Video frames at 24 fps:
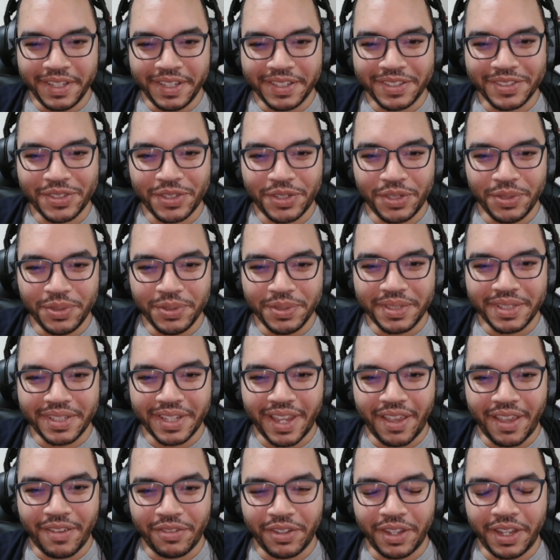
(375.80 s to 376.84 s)
was an
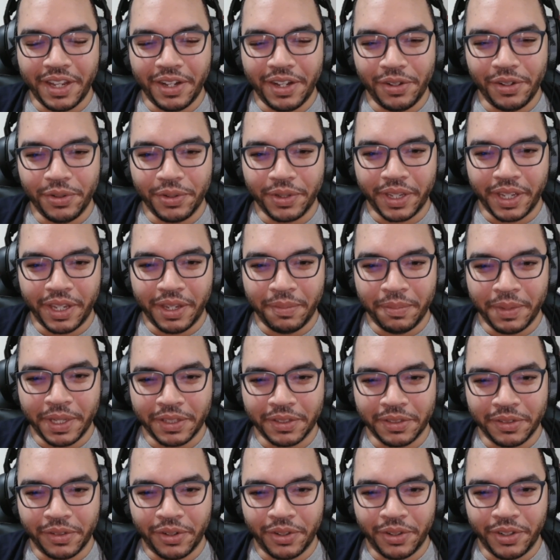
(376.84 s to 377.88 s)
excuse to have a Halo game
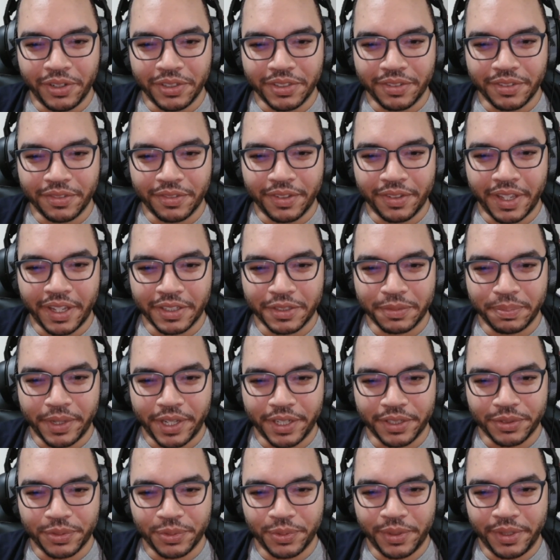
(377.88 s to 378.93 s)
at the launch of the
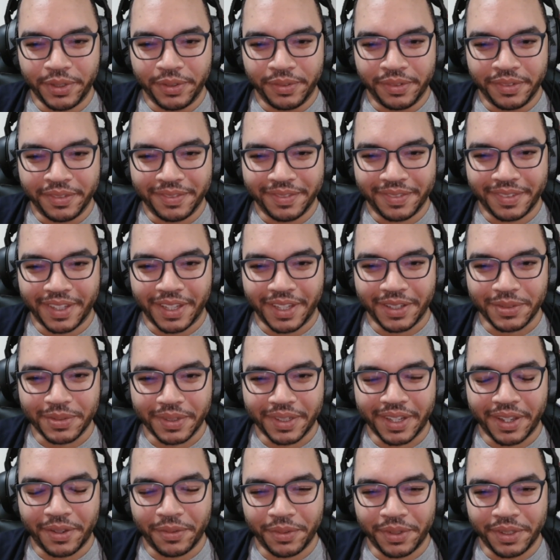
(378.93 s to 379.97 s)
Xbox One.
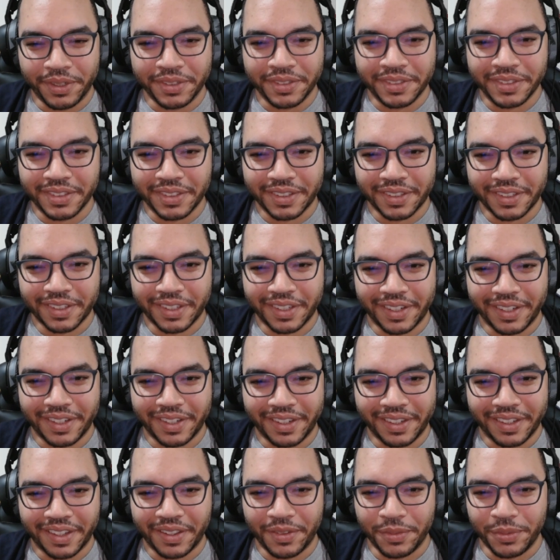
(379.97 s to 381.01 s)
That's what that was.
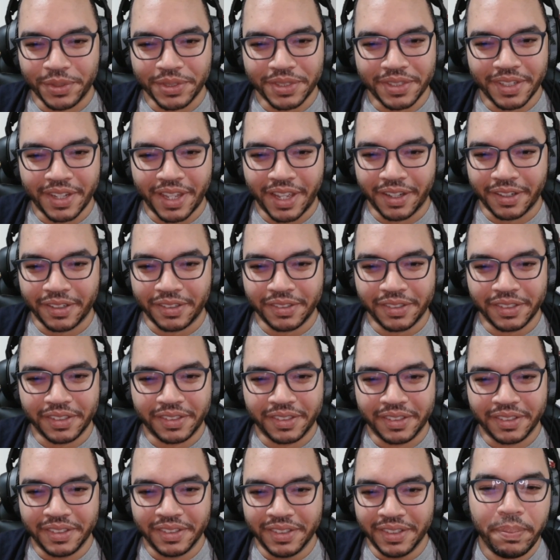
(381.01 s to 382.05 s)
And it was not
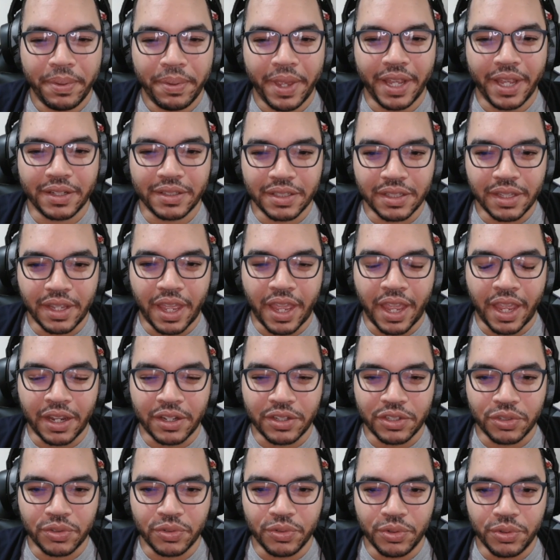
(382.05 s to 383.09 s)
good. Going back to the
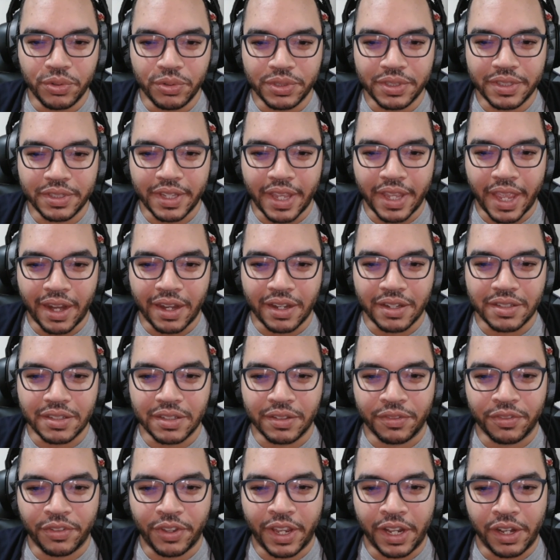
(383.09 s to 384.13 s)
actual
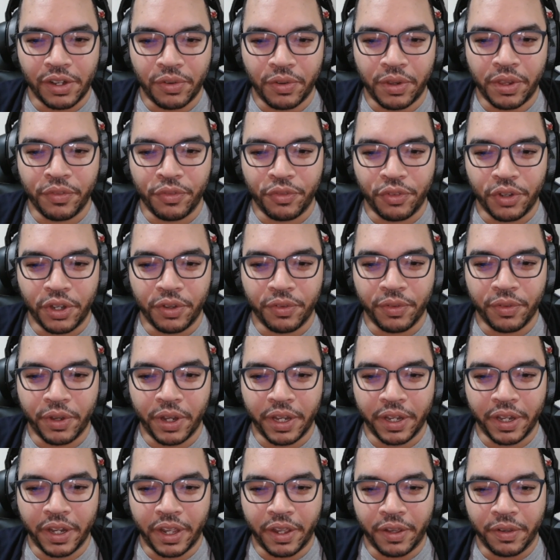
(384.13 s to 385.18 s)
status of Halo Infinite,
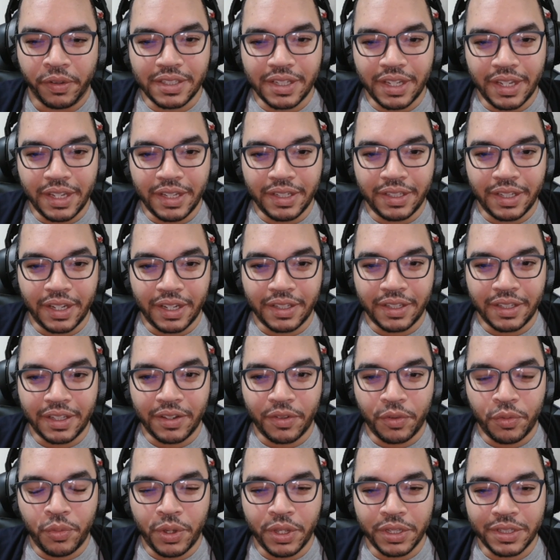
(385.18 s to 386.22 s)
right? They said
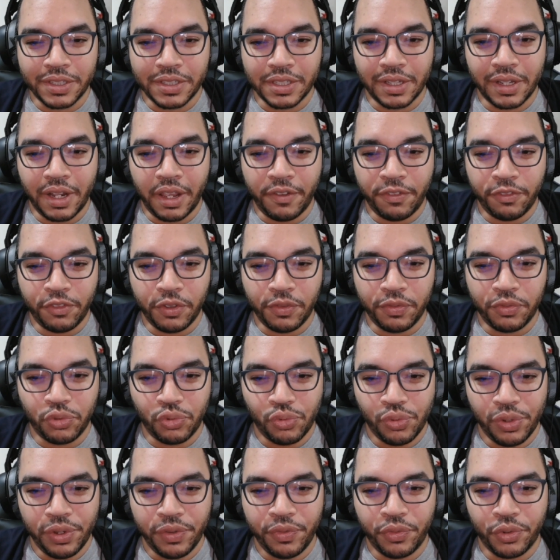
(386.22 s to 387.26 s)
that what's left
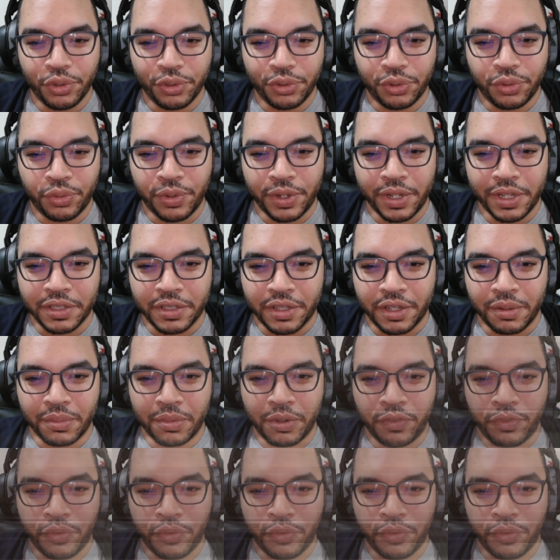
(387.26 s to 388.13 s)
of 343 is